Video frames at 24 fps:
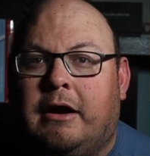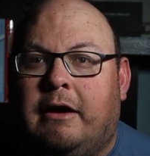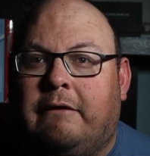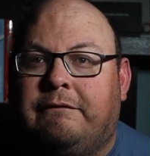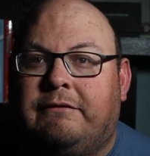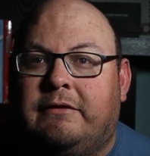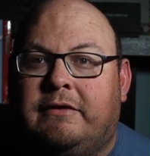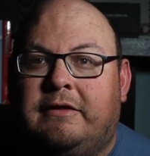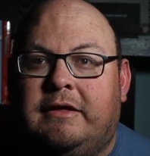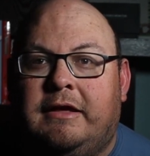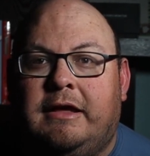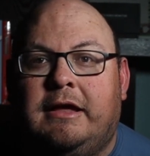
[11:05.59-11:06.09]
Off
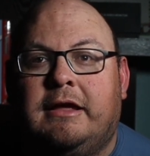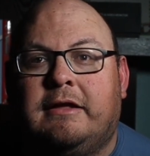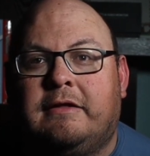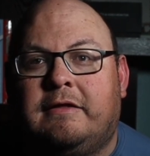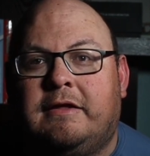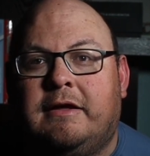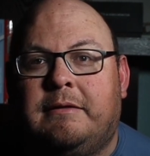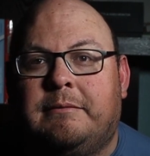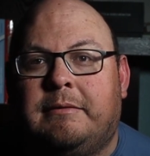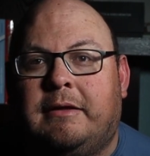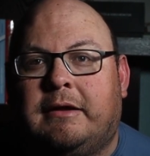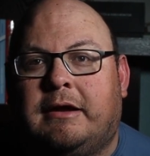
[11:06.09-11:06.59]
the tee, it
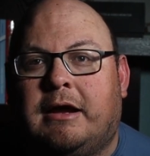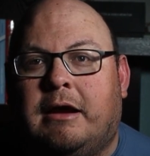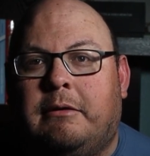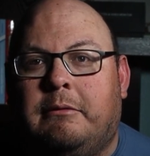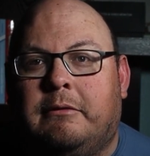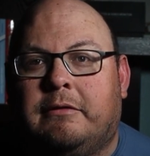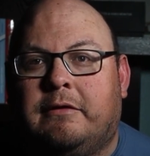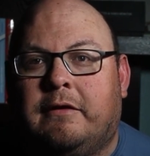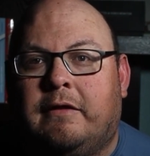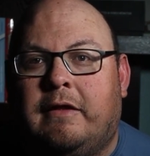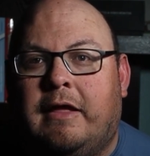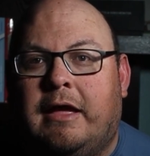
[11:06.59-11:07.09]
seemed like I
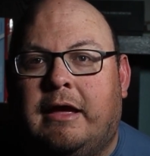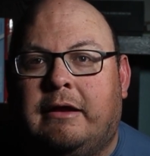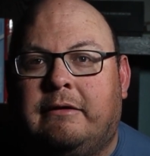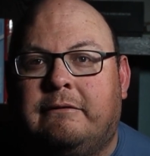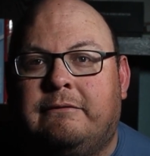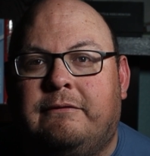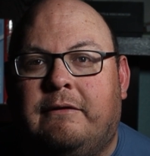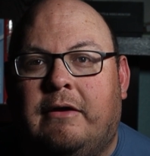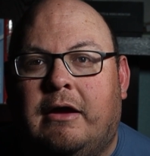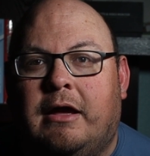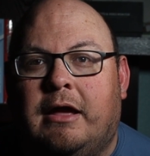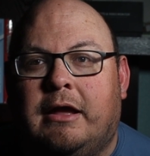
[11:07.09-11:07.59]
was aligned
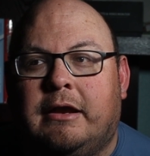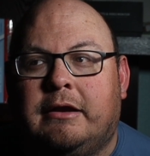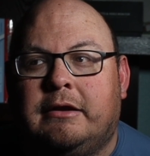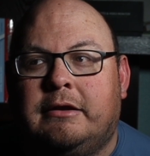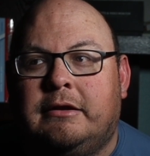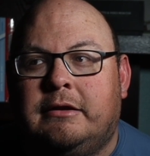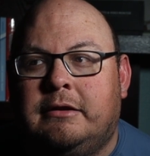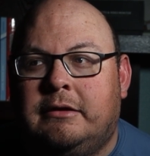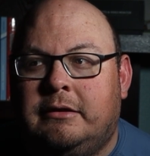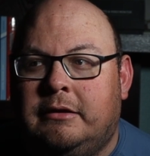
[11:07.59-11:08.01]
fine.